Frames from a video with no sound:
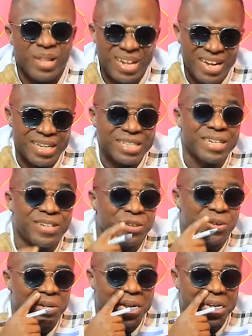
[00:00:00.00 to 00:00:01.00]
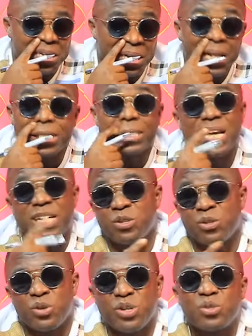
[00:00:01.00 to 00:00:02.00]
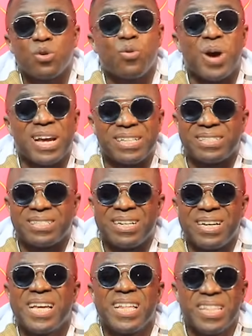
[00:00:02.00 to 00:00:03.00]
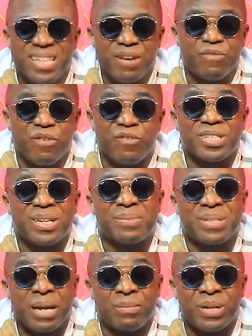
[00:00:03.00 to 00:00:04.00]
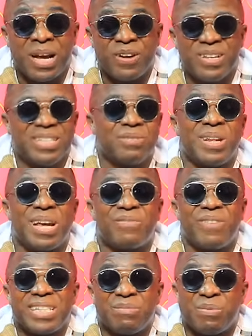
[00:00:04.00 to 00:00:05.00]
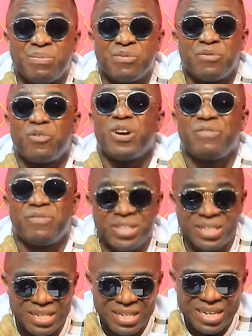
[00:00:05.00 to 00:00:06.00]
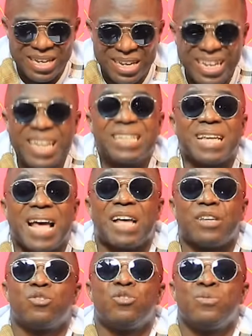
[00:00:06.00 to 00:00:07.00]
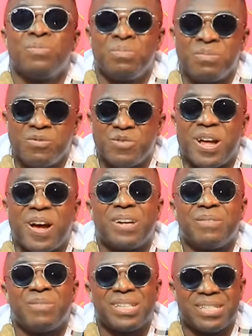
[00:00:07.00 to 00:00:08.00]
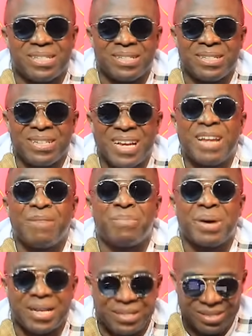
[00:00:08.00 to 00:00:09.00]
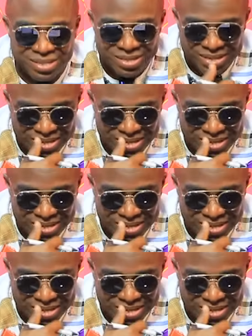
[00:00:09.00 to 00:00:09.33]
Let's ignore that. Let's say Azonto is so wise. Therefore, for some time now, he's been advising people for a fee. Let's assume without admitting and pass.